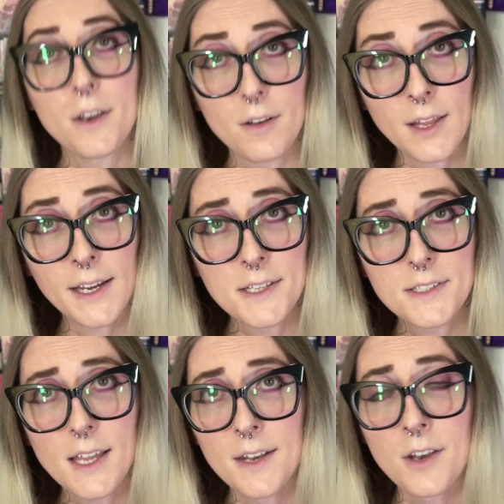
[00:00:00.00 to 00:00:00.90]
like I
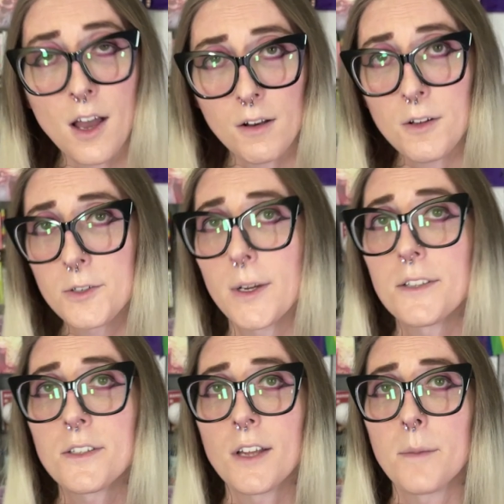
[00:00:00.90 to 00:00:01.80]
said, not all
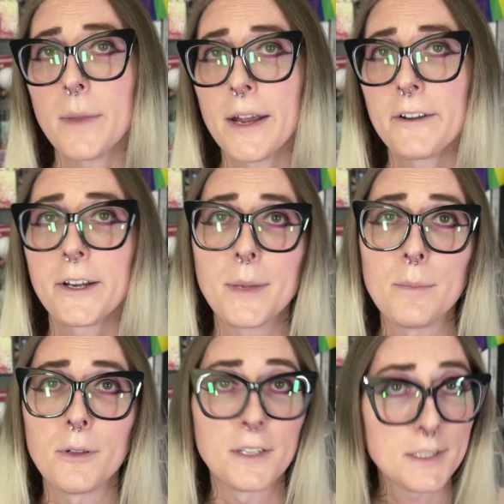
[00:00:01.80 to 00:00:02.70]
trans and non-binary
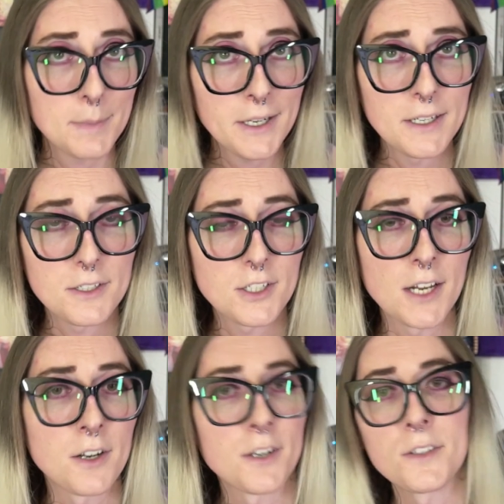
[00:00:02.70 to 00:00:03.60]
people experience
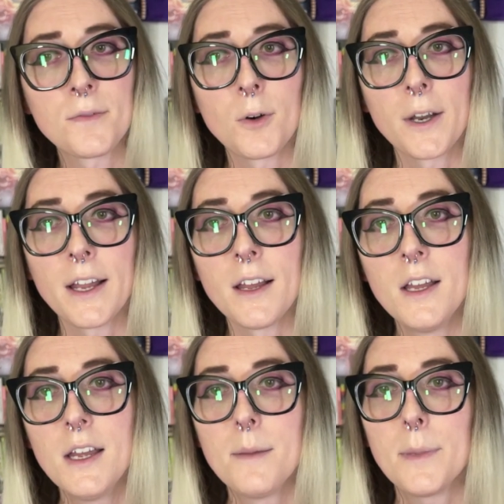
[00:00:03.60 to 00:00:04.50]
gender dysphoria
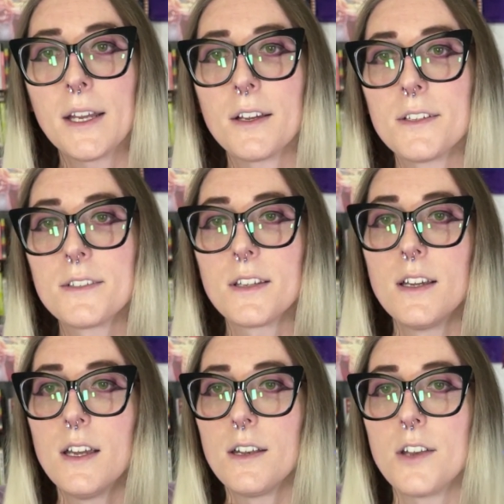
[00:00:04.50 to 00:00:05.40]
because
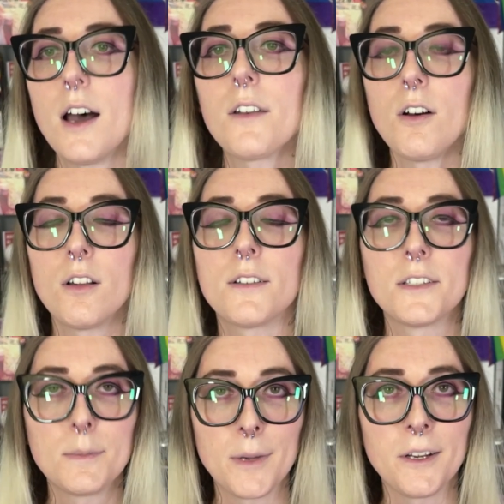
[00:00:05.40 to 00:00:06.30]
not all
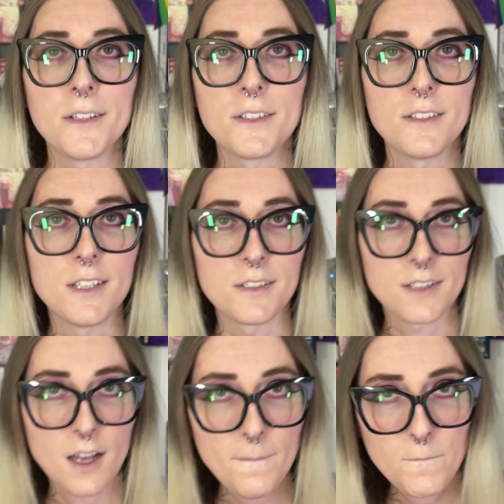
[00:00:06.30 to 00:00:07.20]
experience
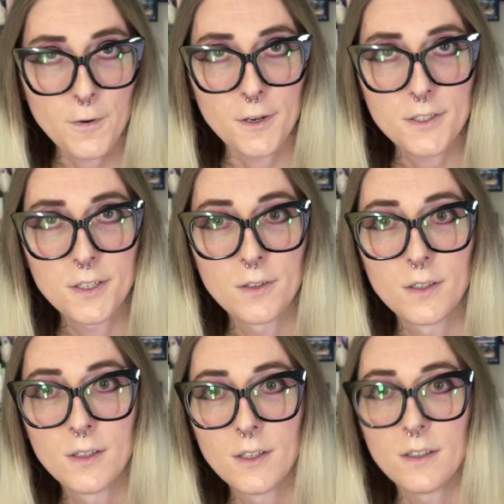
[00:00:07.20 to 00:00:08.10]
discomfort
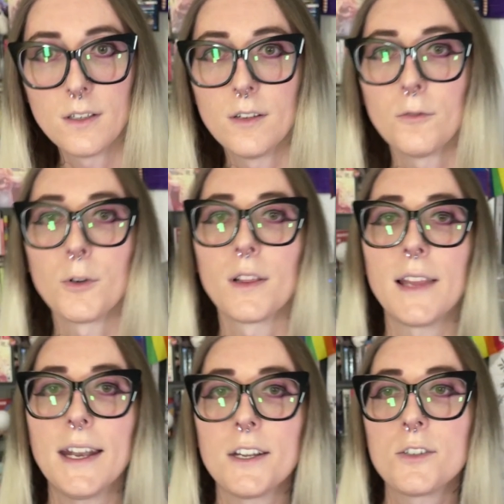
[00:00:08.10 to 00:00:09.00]

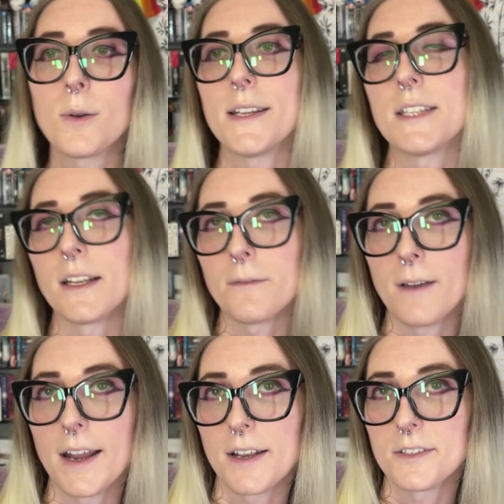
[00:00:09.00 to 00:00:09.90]
related to
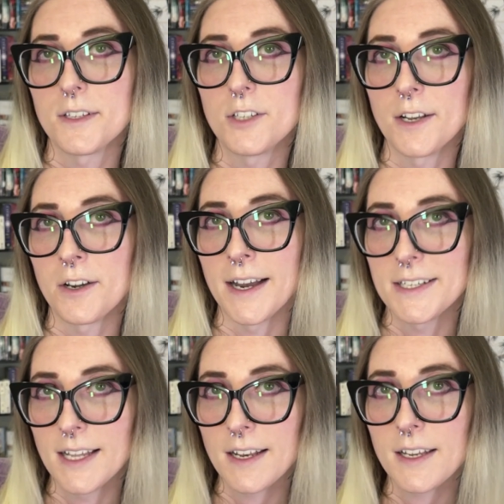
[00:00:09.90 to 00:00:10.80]
identifying as a gender
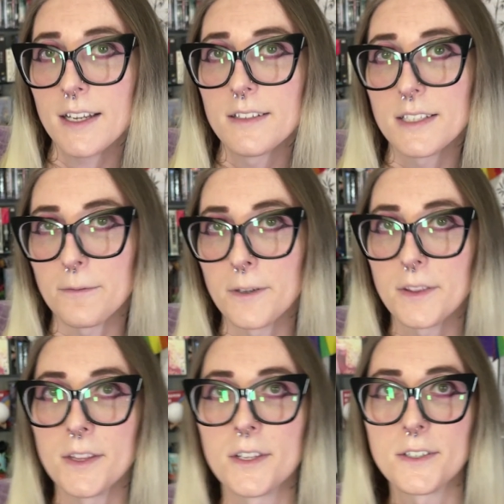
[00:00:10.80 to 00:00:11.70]
identity different
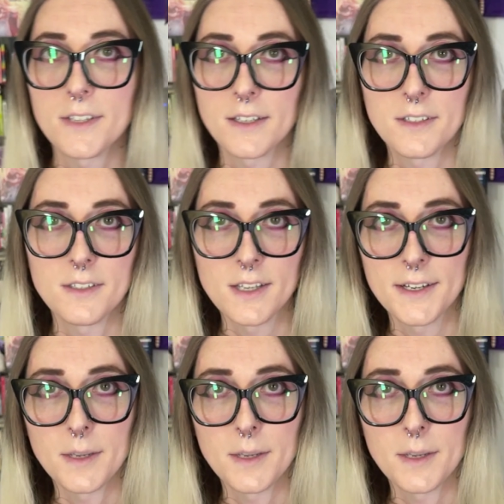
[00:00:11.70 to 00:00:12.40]
than their sex assigned at